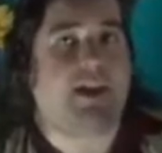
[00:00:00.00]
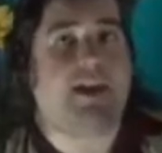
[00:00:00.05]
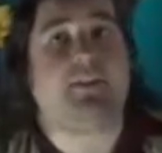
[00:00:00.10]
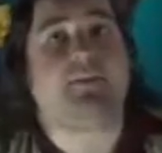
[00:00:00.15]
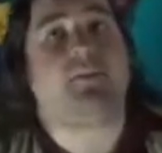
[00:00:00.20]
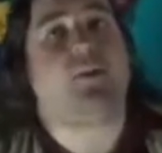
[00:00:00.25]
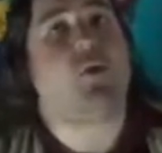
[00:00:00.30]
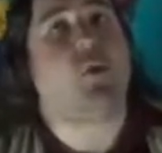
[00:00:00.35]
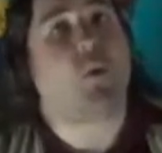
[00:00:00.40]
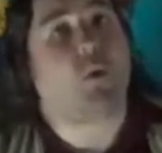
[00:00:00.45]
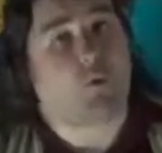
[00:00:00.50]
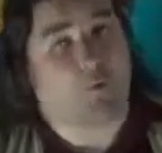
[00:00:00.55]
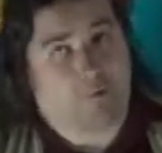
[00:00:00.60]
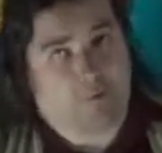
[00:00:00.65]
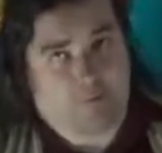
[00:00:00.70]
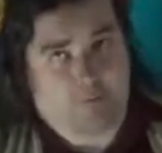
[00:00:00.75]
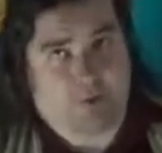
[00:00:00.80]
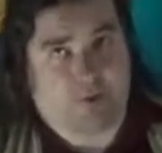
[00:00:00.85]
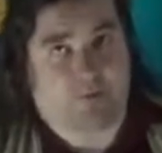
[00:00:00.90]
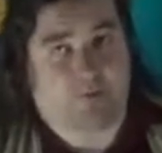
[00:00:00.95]
it's a
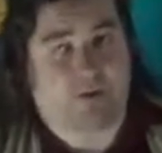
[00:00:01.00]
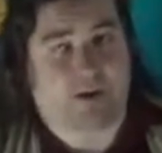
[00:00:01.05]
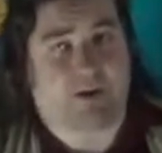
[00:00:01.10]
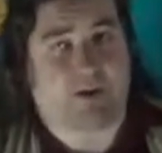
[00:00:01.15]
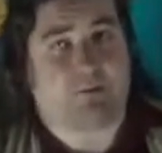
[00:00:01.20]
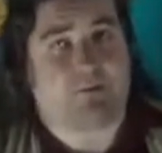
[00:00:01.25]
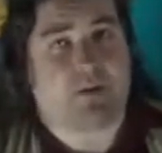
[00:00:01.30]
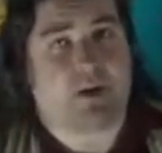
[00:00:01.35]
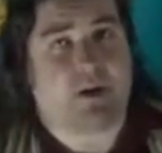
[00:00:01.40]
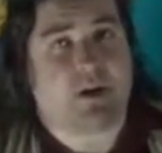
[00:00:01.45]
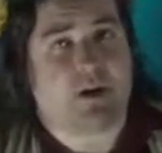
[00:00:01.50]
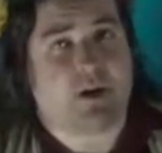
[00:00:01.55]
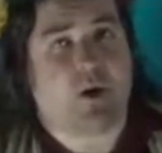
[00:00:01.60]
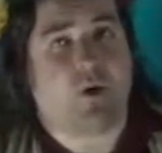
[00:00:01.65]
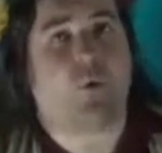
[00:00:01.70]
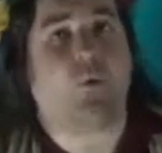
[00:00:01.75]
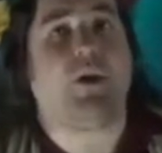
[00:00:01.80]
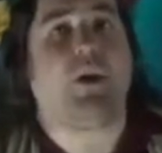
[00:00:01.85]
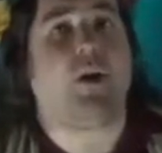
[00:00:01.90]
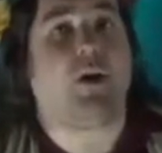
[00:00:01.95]
horror movie.
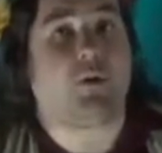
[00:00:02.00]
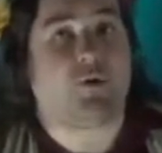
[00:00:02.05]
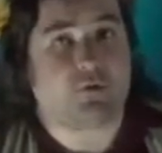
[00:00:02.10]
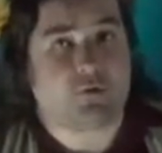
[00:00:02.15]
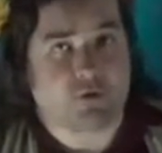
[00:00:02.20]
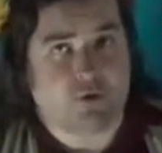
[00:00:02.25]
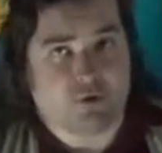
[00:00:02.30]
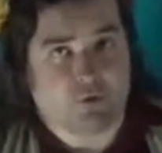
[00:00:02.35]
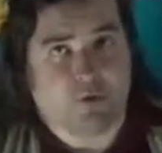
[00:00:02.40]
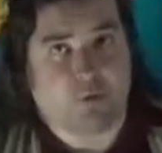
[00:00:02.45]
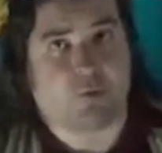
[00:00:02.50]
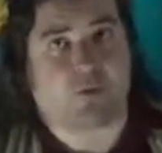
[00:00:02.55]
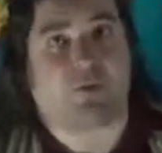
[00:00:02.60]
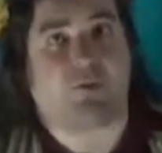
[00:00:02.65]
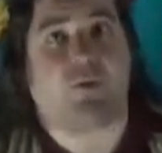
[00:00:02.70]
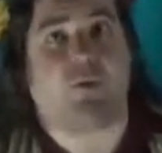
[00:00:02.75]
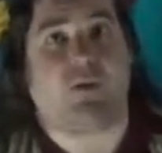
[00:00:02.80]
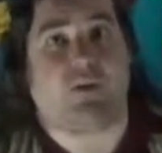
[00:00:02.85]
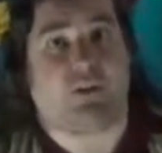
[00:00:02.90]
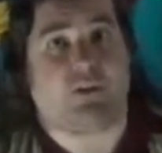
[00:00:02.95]
We all knew it was
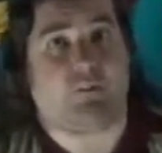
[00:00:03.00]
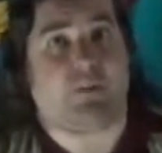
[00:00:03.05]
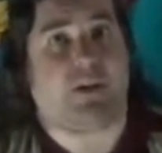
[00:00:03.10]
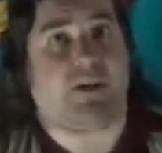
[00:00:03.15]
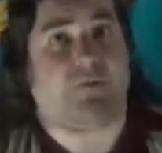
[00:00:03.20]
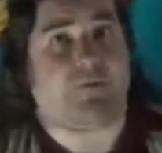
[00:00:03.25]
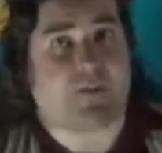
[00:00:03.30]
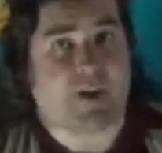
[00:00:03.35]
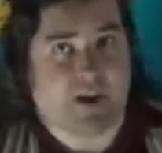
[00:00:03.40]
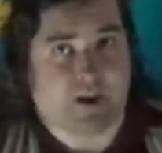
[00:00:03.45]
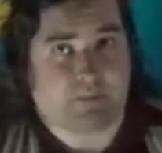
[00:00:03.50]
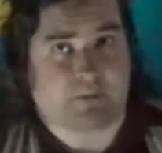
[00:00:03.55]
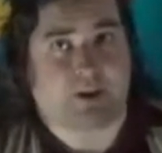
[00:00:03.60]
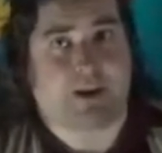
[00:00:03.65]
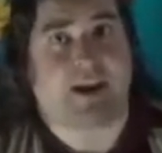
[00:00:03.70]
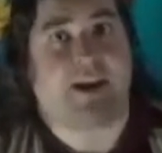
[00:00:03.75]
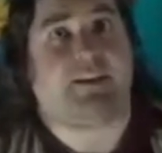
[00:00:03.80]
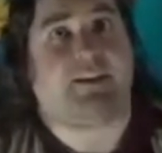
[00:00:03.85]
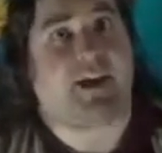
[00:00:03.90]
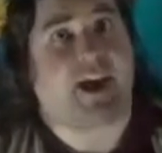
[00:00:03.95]
going to be a
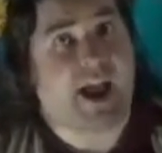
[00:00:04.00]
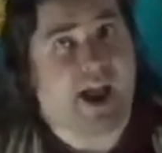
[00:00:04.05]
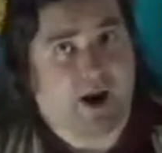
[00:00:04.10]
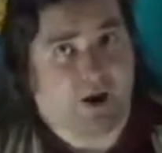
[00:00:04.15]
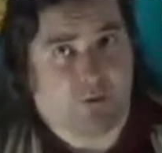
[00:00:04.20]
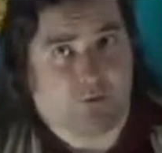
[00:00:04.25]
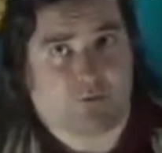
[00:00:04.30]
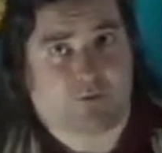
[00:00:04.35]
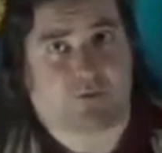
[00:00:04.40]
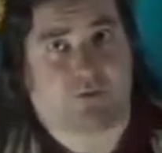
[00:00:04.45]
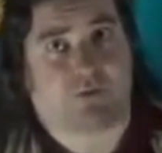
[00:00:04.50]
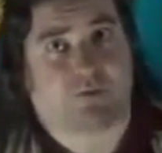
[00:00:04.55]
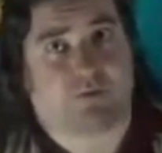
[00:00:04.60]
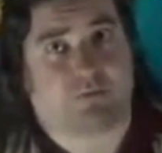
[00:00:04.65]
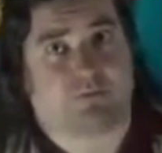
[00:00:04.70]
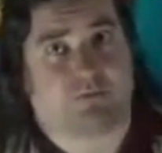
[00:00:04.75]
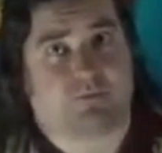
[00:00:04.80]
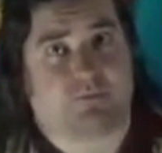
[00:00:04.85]
family and a house.